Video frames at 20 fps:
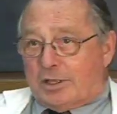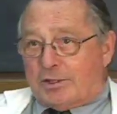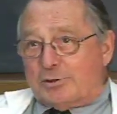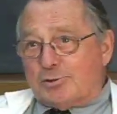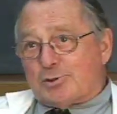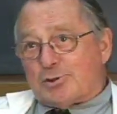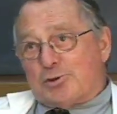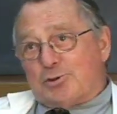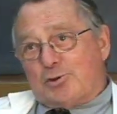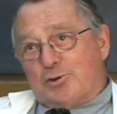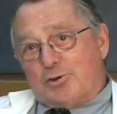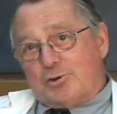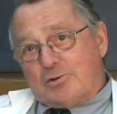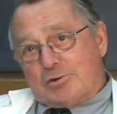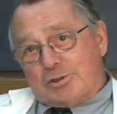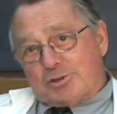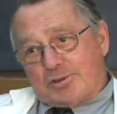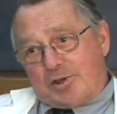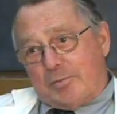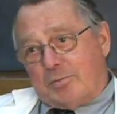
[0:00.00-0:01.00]
I used to
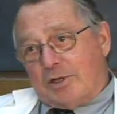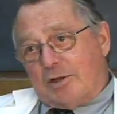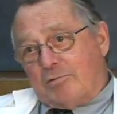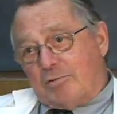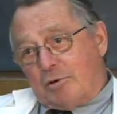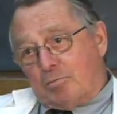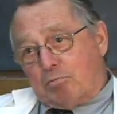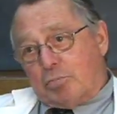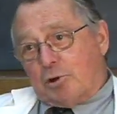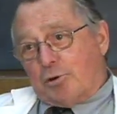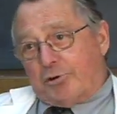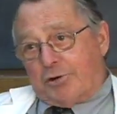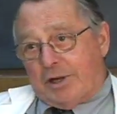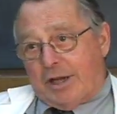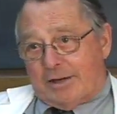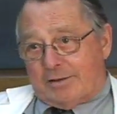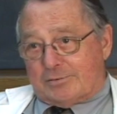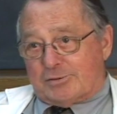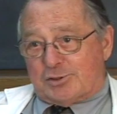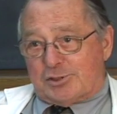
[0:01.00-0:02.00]
do is somebody would blurt
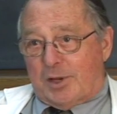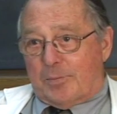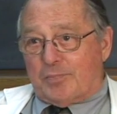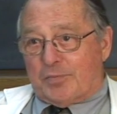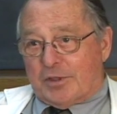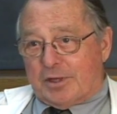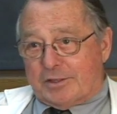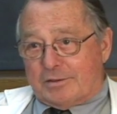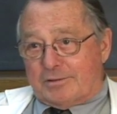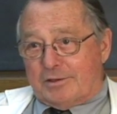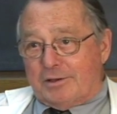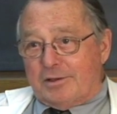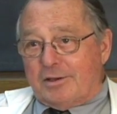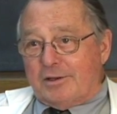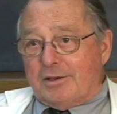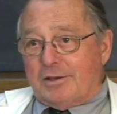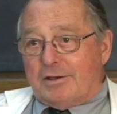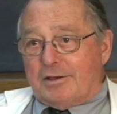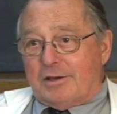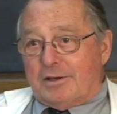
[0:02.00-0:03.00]
out something,
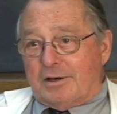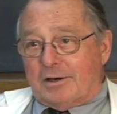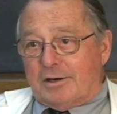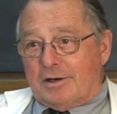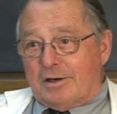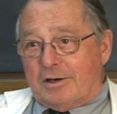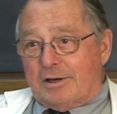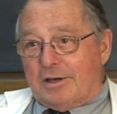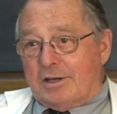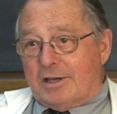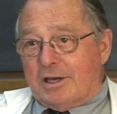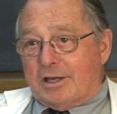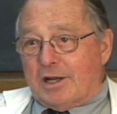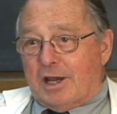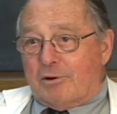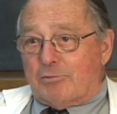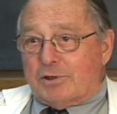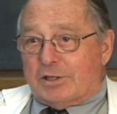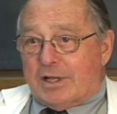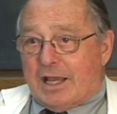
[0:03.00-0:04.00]
uh, and
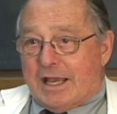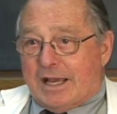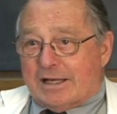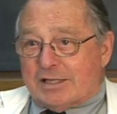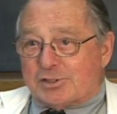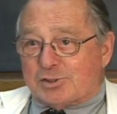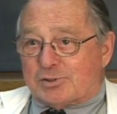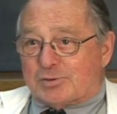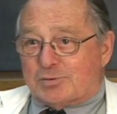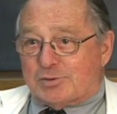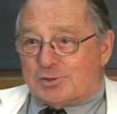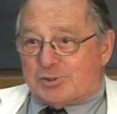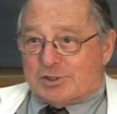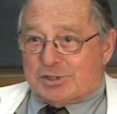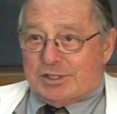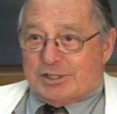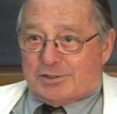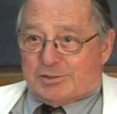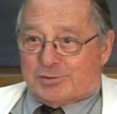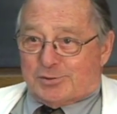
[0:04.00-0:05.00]
I would ask the
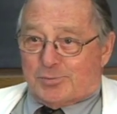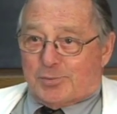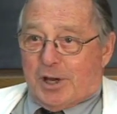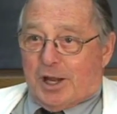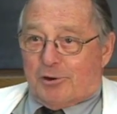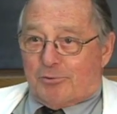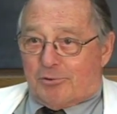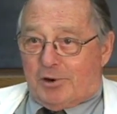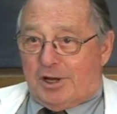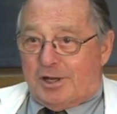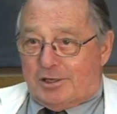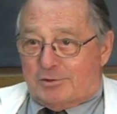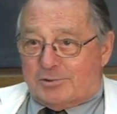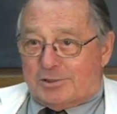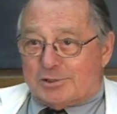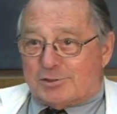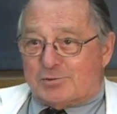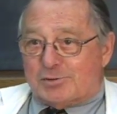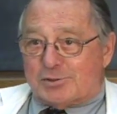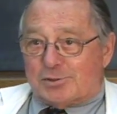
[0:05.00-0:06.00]
seat to my right,
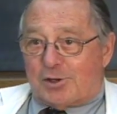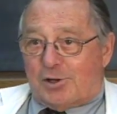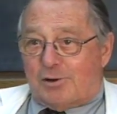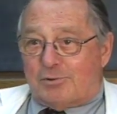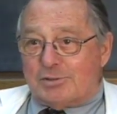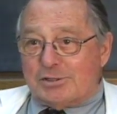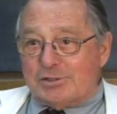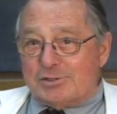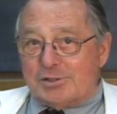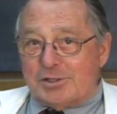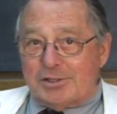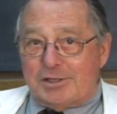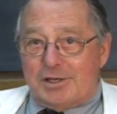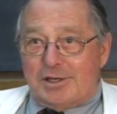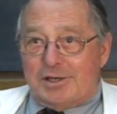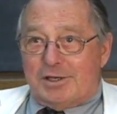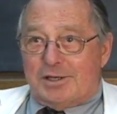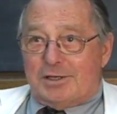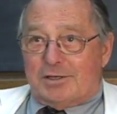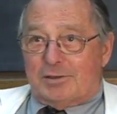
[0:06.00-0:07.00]
which was always
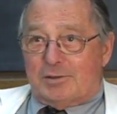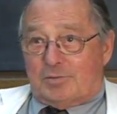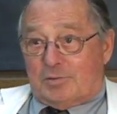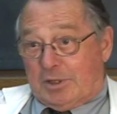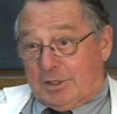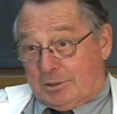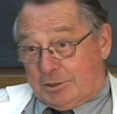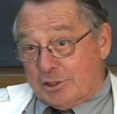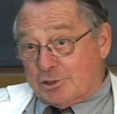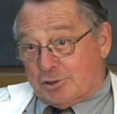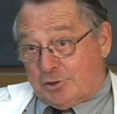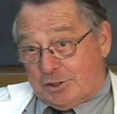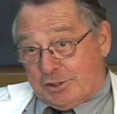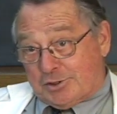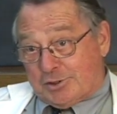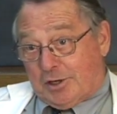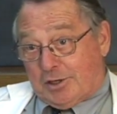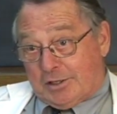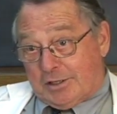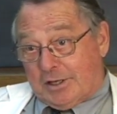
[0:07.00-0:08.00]
initially
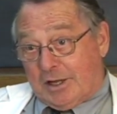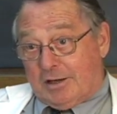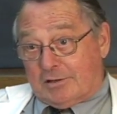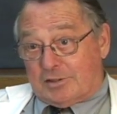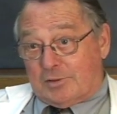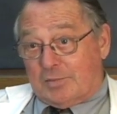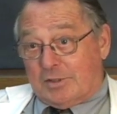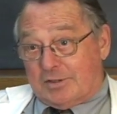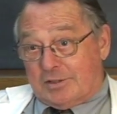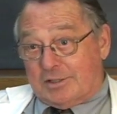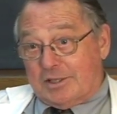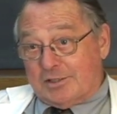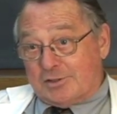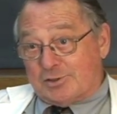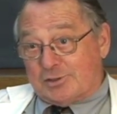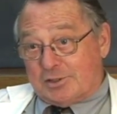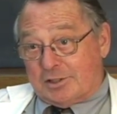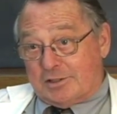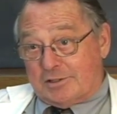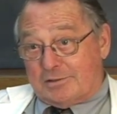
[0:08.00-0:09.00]
started out to be the
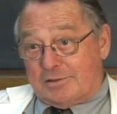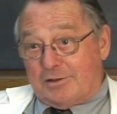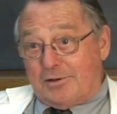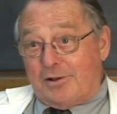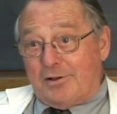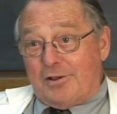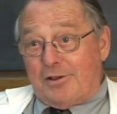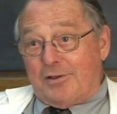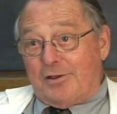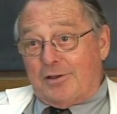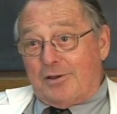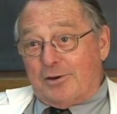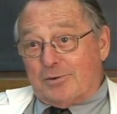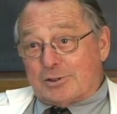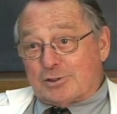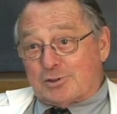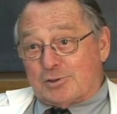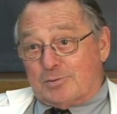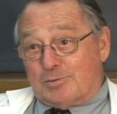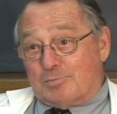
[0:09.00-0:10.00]
desk seat, uh,
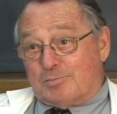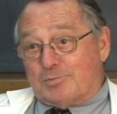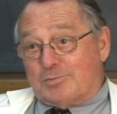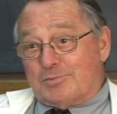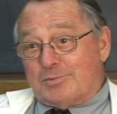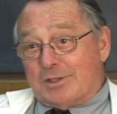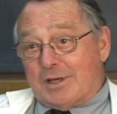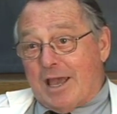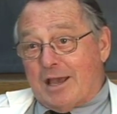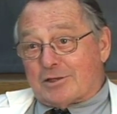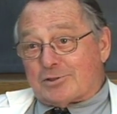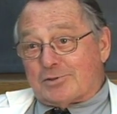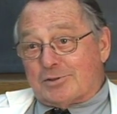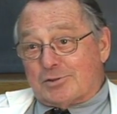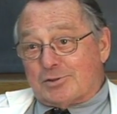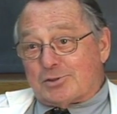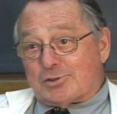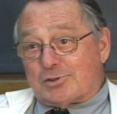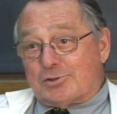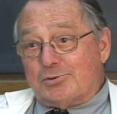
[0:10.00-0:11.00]
which the,
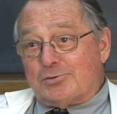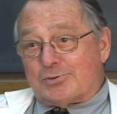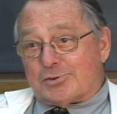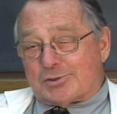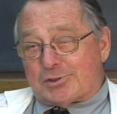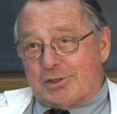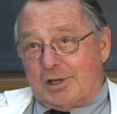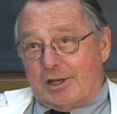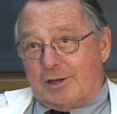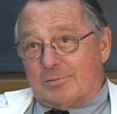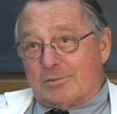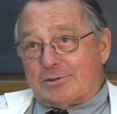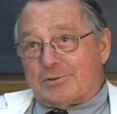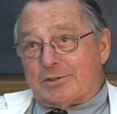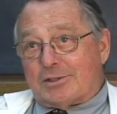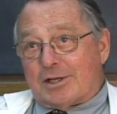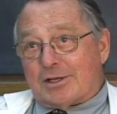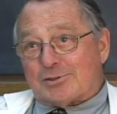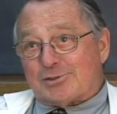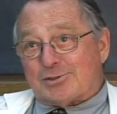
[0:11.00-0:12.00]
actually the students named
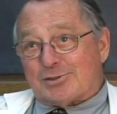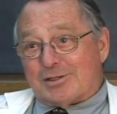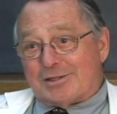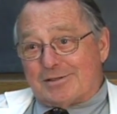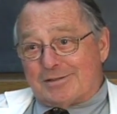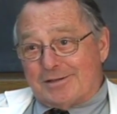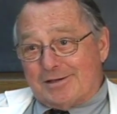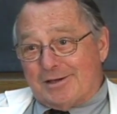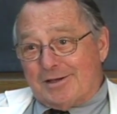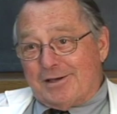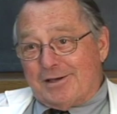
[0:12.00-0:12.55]
the desk seat.